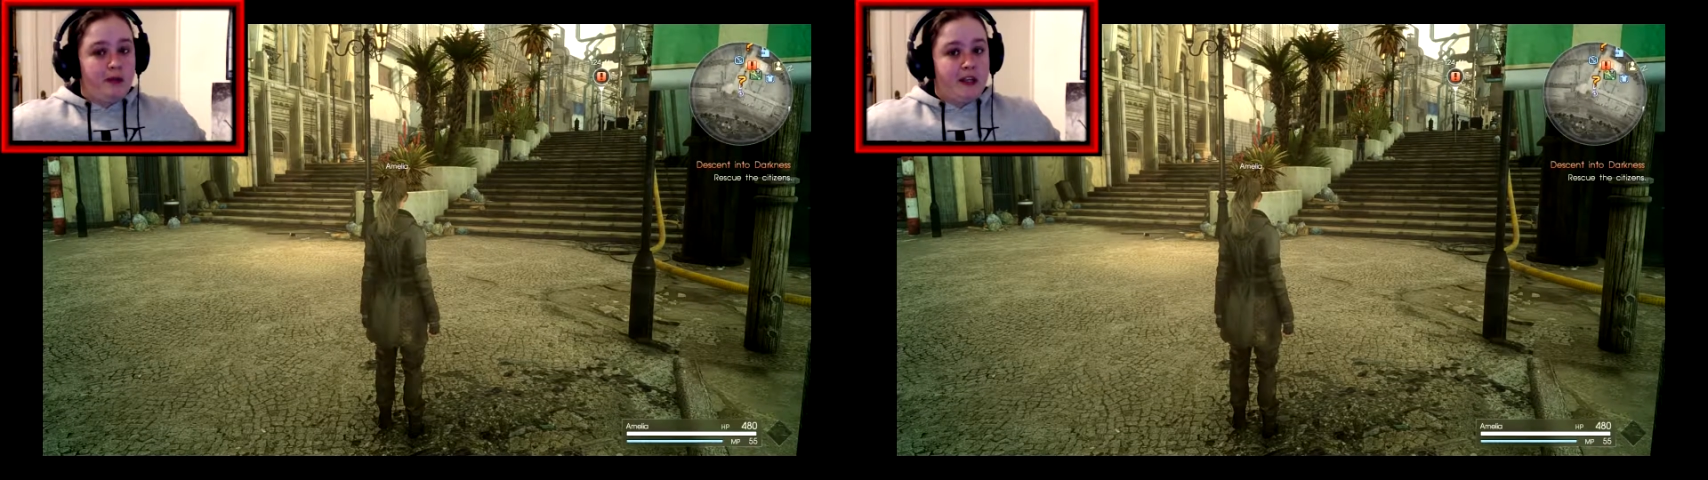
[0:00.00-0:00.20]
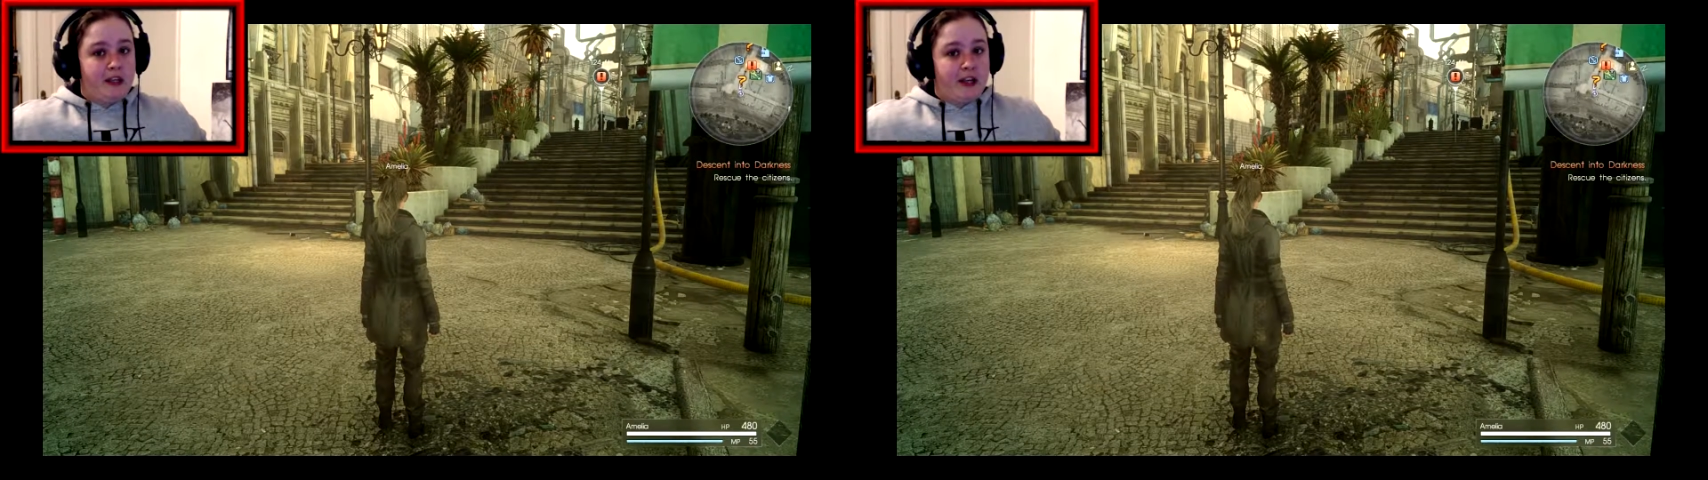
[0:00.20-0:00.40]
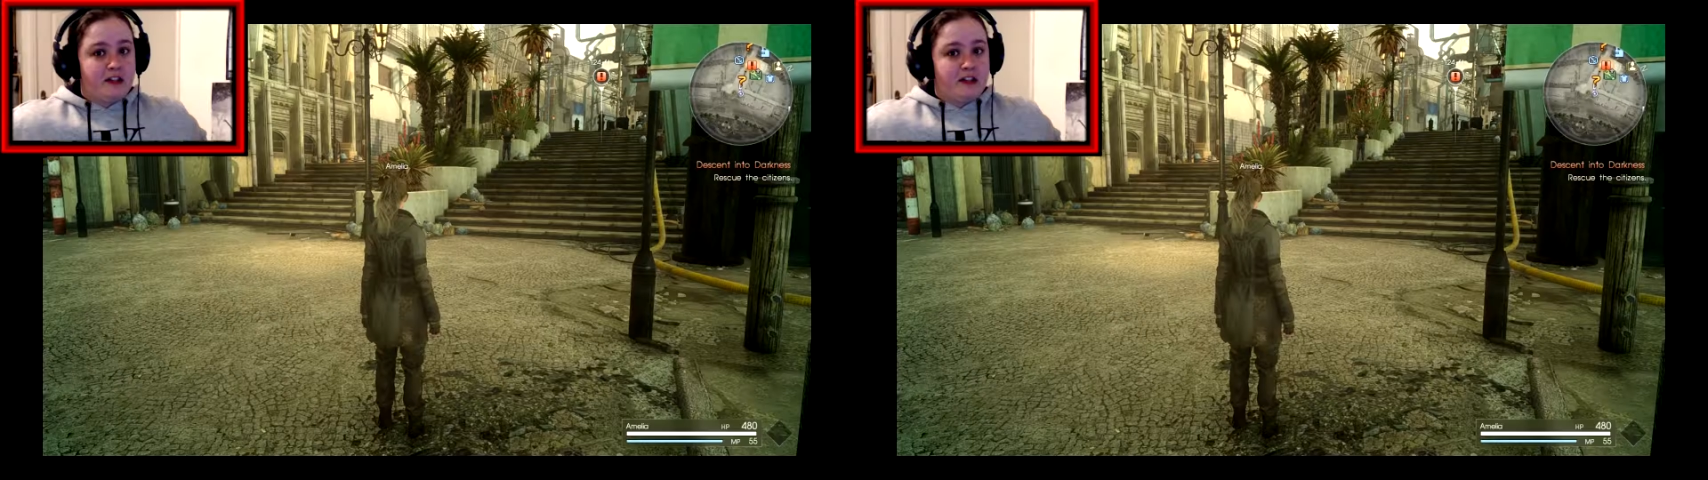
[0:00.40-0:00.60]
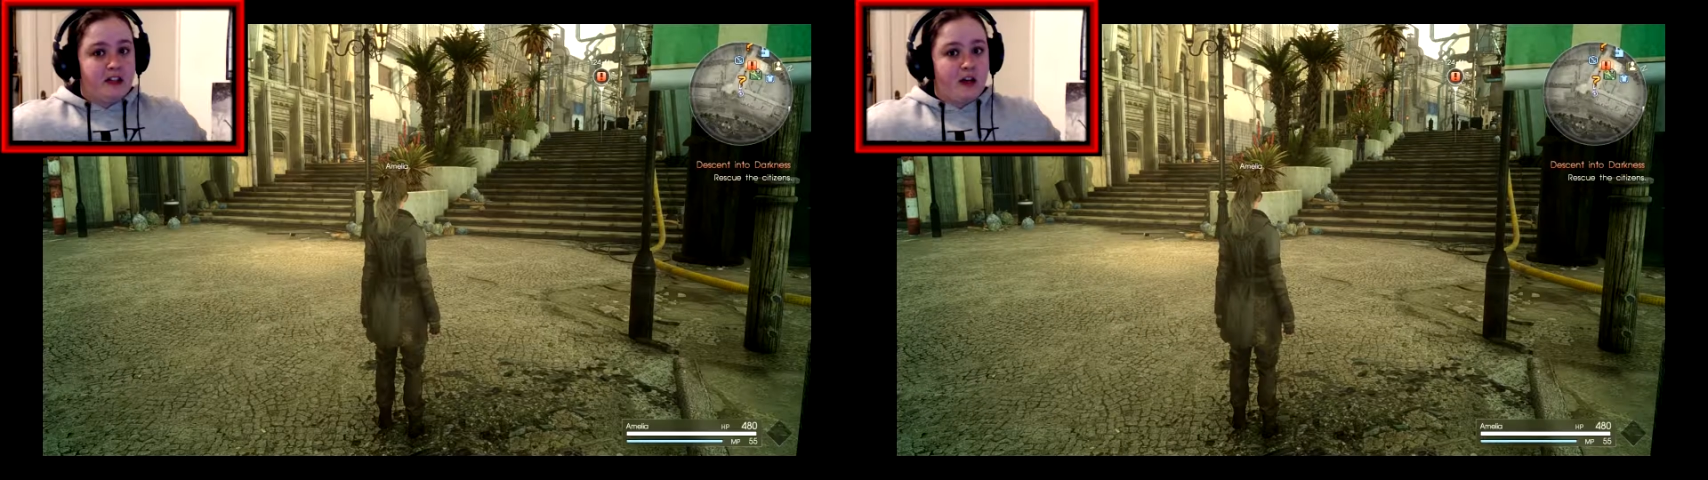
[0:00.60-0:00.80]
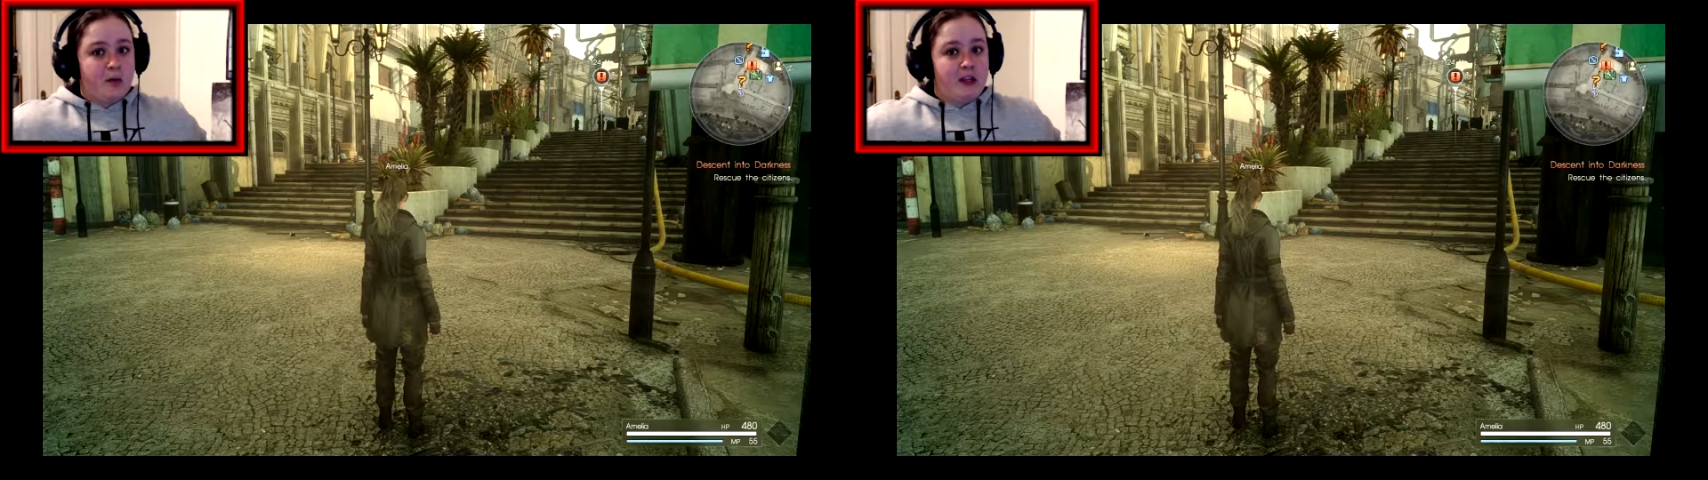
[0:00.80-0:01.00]
in Canada.
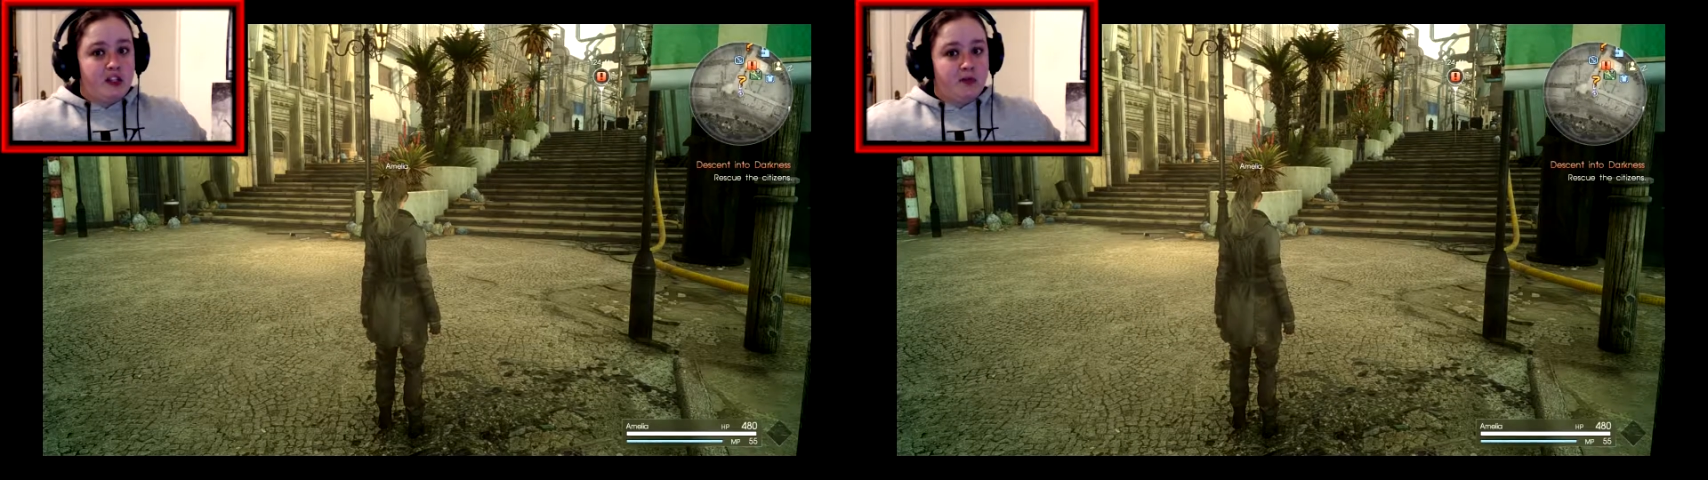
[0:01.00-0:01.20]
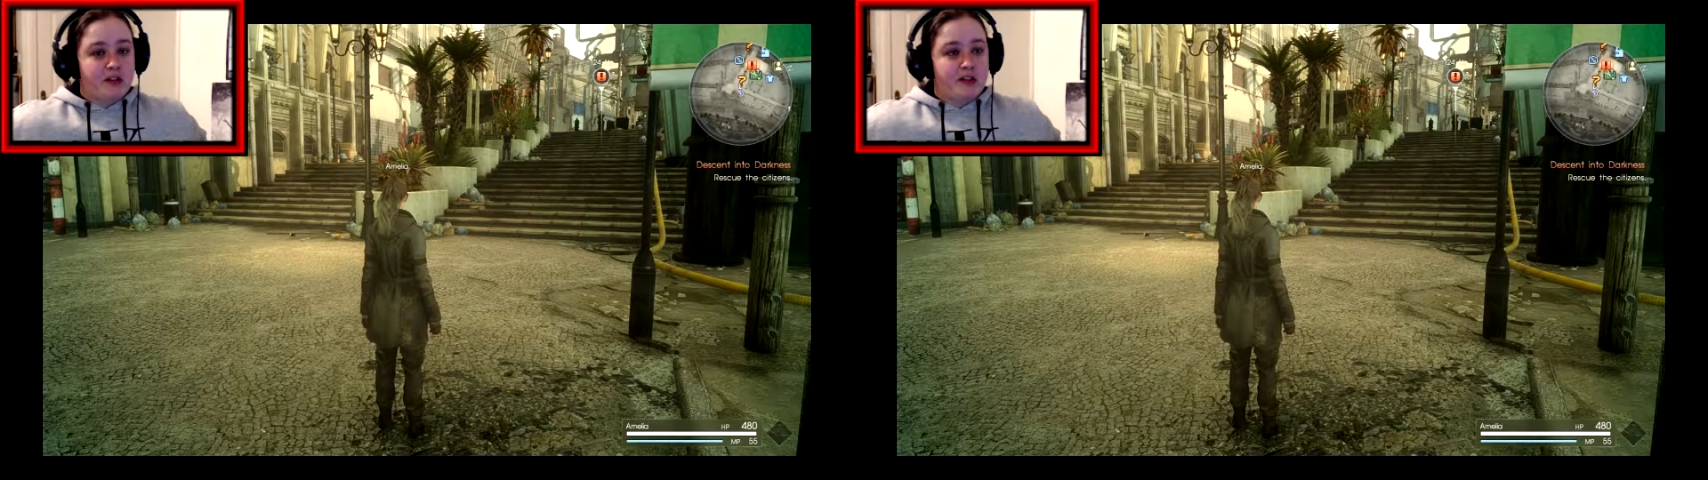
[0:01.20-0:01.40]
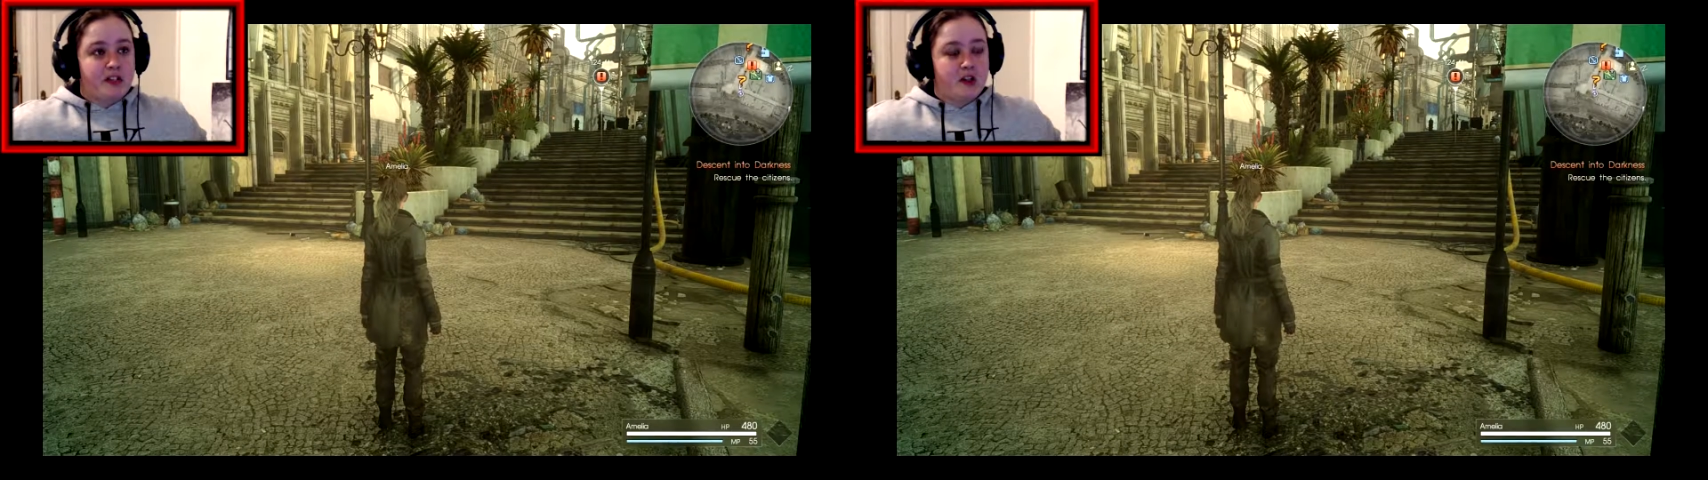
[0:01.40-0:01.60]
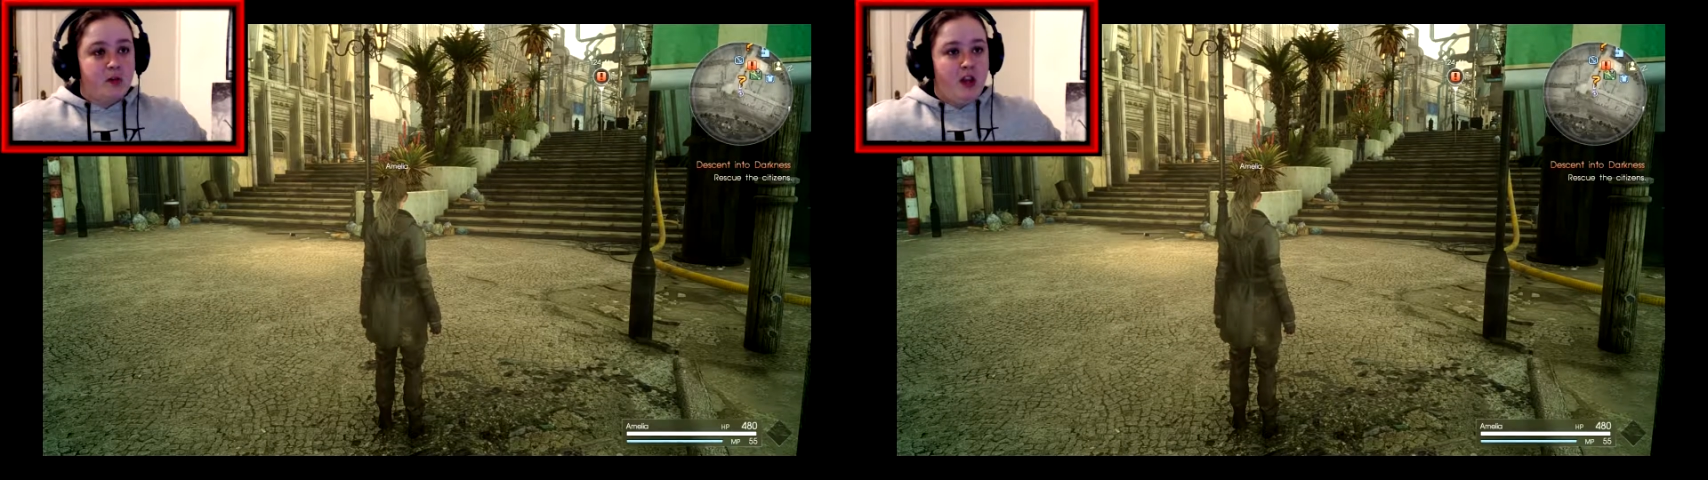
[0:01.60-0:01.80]
I'll be in Toronto.